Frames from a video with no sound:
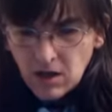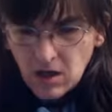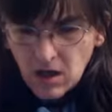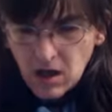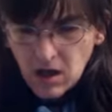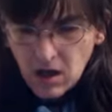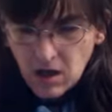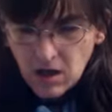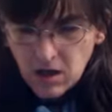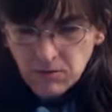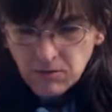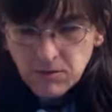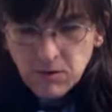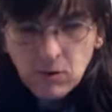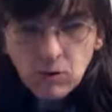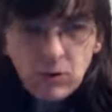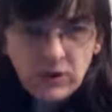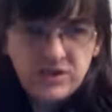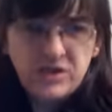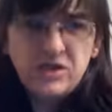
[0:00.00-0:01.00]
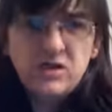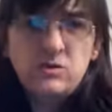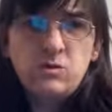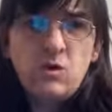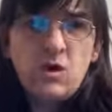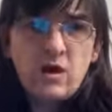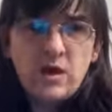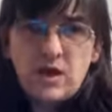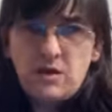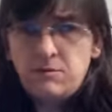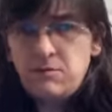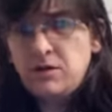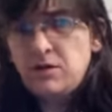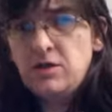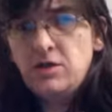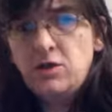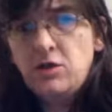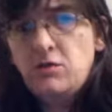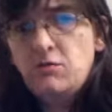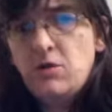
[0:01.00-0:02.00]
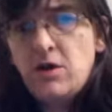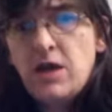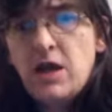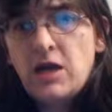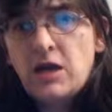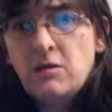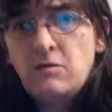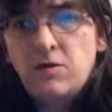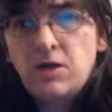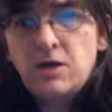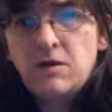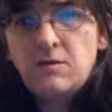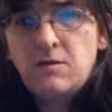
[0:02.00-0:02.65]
paint something wood elfy.